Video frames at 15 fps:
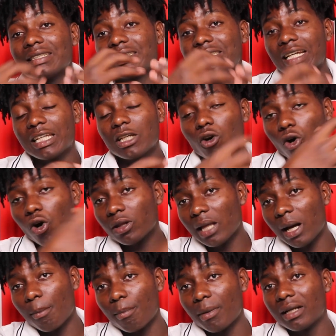taking all
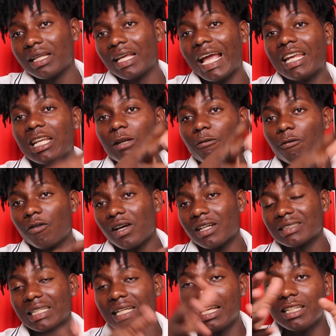that money and
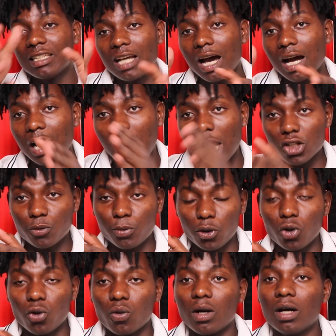invest in a young
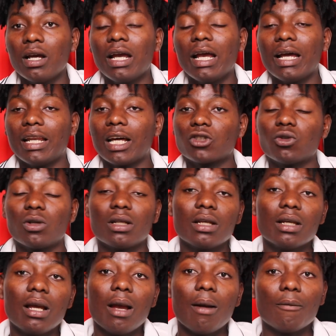entrepreneur and
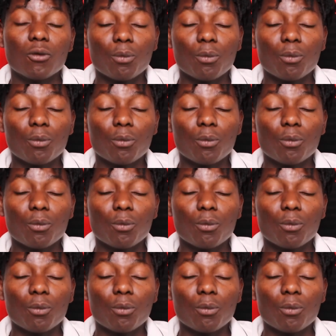actually